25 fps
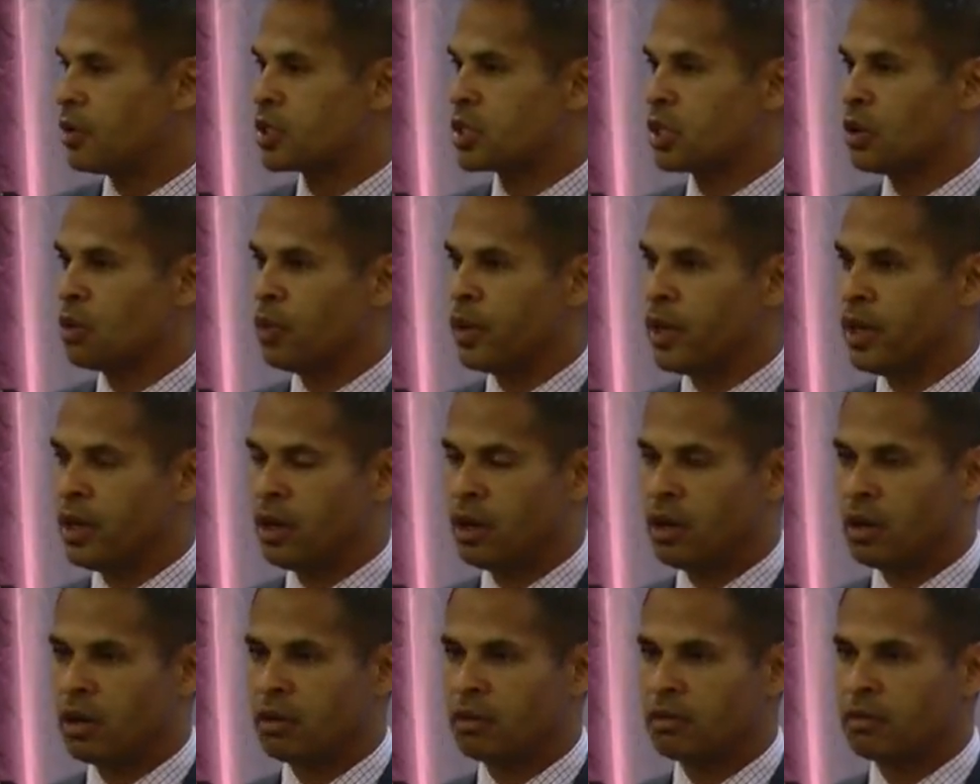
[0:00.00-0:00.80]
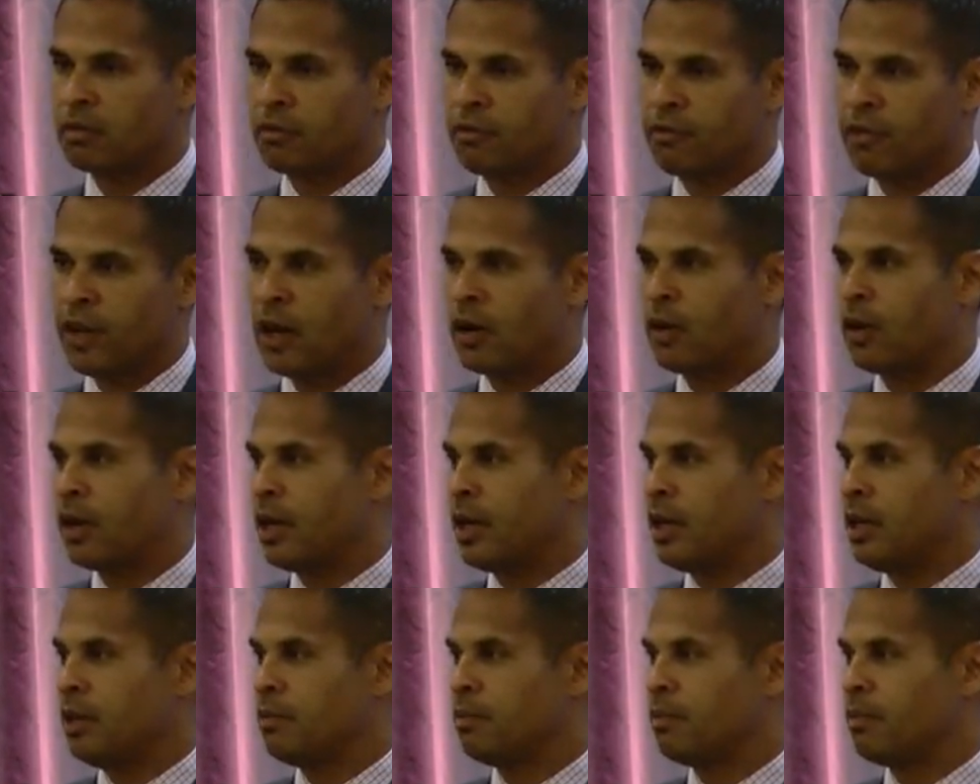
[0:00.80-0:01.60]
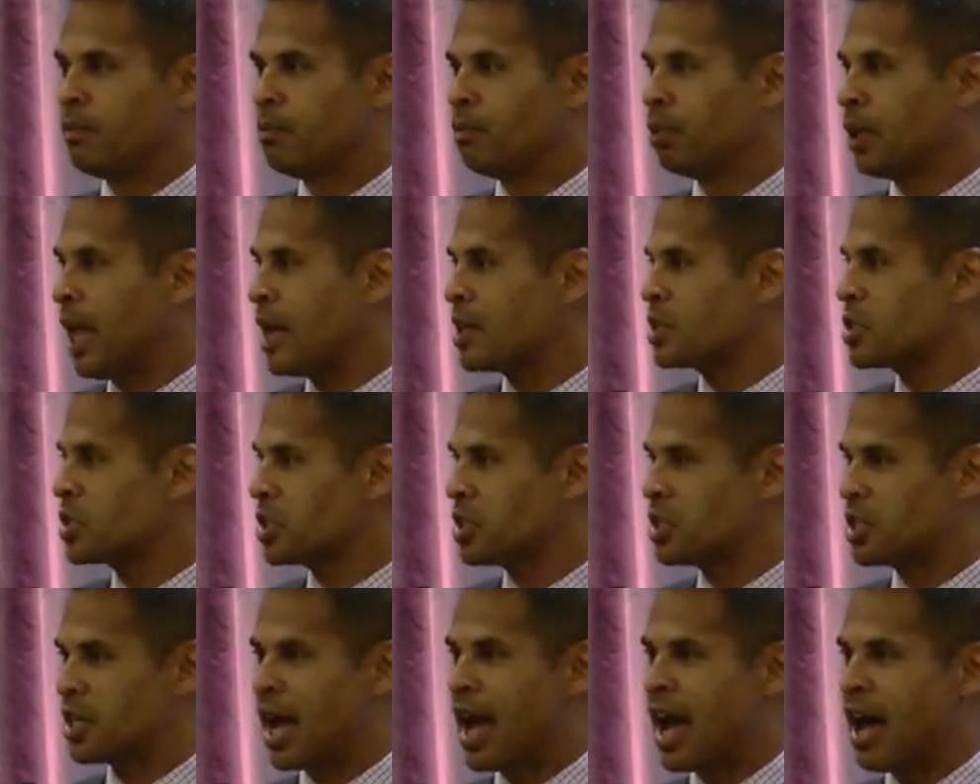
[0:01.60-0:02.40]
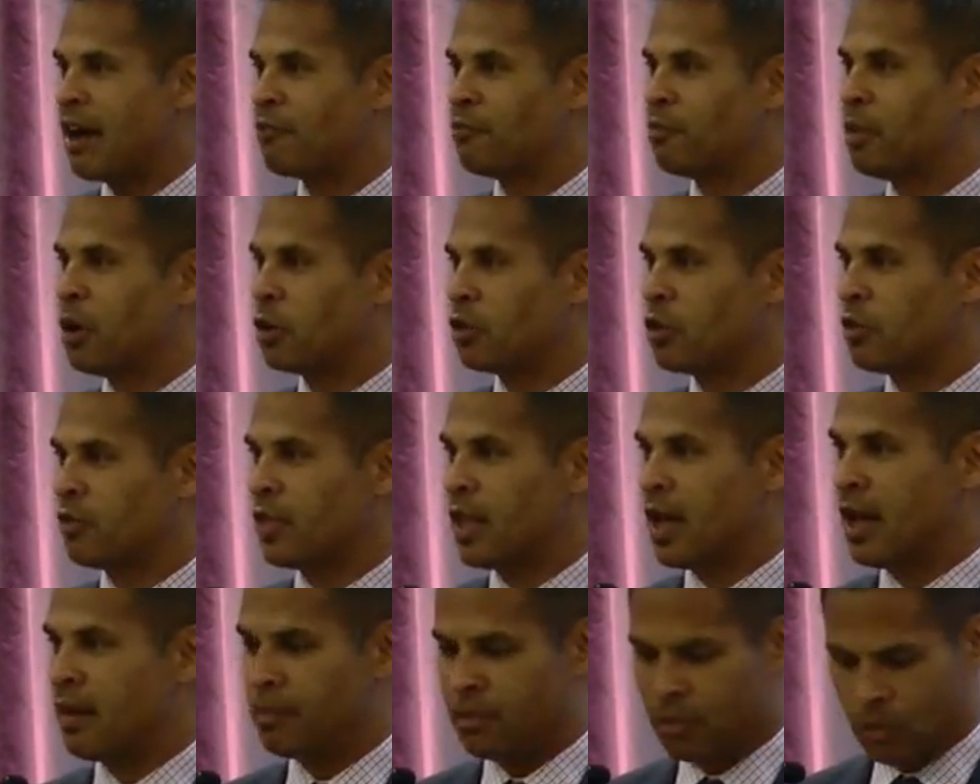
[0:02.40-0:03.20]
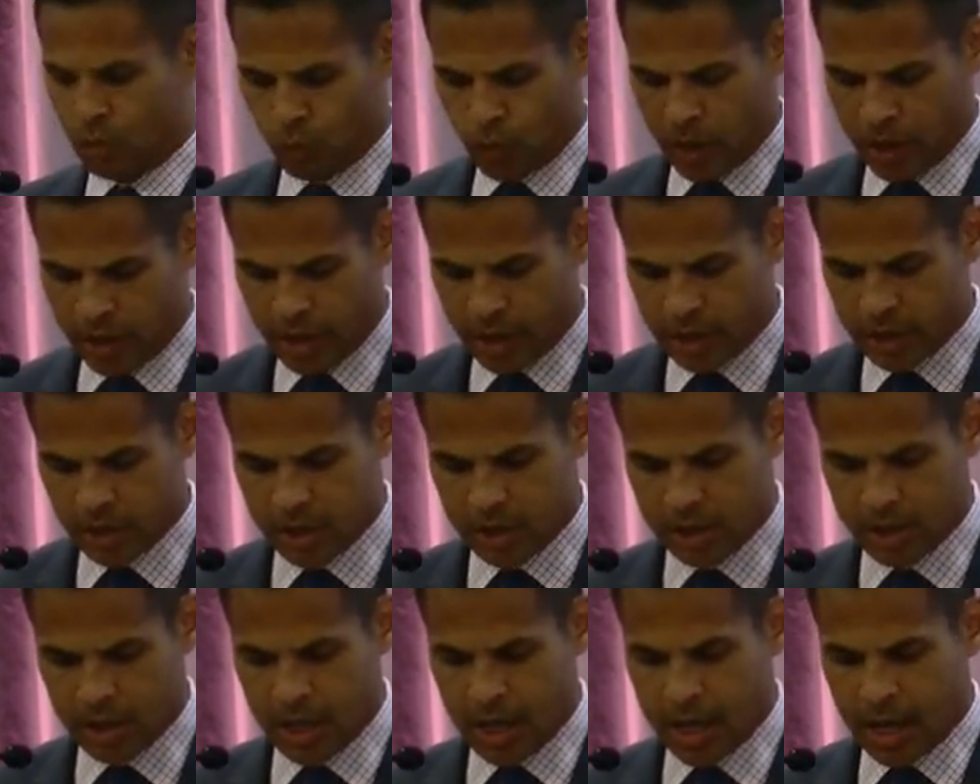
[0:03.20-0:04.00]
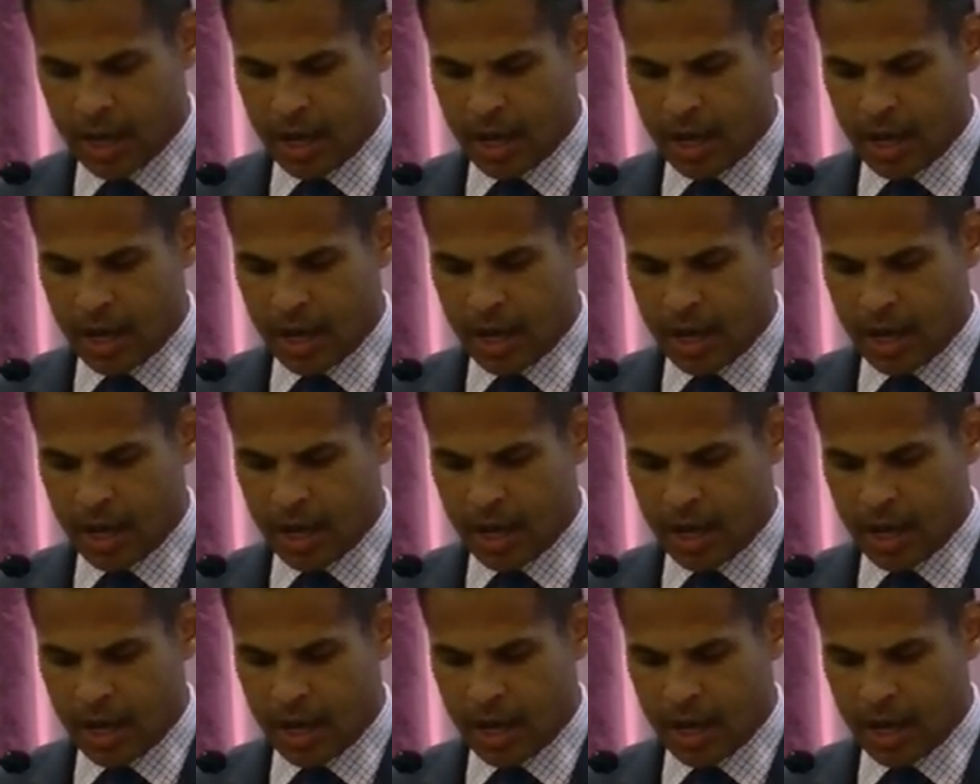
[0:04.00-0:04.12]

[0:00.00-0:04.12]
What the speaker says: So we are very blessed to have both of them with us.